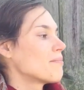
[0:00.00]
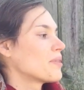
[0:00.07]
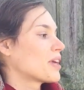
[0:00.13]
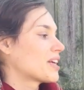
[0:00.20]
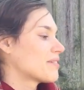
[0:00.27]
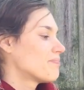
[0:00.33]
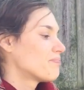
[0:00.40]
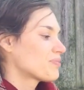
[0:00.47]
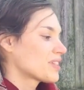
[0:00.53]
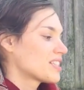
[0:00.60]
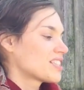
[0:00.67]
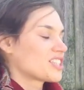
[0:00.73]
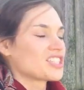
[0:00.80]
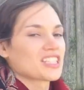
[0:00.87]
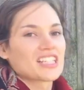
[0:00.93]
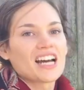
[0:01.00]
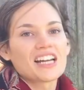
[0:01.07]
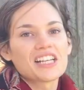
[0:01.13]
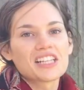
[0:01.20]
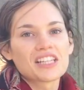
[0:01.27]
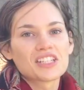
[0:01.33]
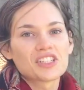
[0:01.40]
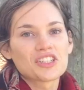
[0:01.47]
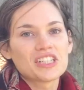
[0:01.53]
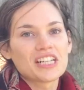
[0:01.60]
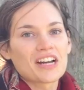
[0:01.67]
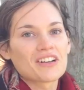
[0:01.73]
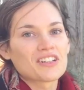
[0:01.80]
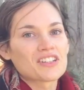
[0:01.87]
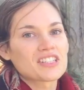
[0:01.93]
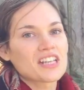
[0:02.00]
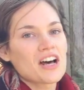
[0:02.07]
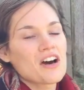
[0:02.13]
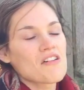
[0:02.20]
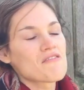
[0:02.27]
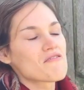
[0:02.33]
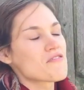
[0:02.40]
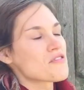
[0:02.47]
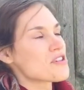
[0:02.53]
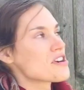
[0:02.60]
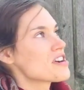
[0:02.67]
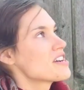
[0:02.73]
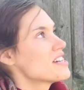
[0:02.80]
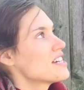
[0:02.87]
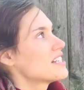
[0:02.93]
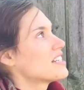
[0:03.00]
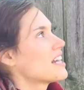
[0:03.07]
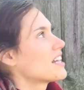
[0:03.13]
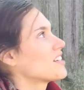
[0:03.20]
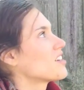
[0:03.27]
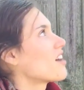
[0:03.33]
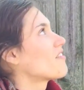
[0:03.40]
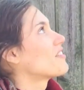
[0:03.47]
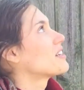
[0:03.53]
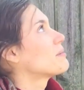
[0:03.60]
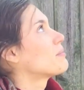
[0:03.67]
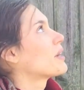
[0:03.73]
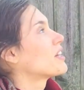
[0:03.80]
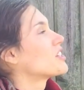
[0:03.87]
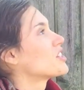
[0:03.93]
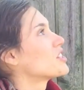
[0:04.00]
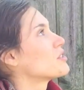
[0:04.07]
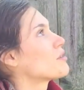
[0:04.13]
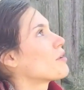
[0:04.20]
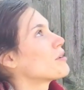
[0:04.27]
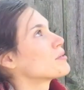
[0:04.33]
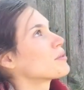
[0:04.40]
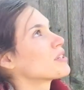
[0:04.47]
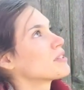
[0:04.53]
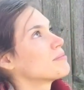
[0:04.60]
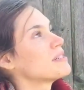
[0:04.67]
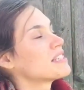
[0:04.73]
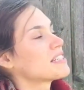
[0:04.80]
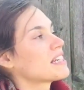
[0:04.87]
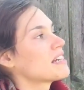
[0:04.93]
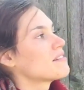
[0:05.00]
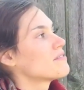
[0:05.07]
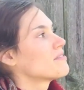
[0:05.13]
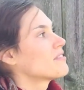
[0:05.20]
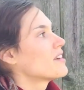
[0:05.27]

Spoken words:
like just cutting the tree down yourself or taking off any branches. You always want to be safe.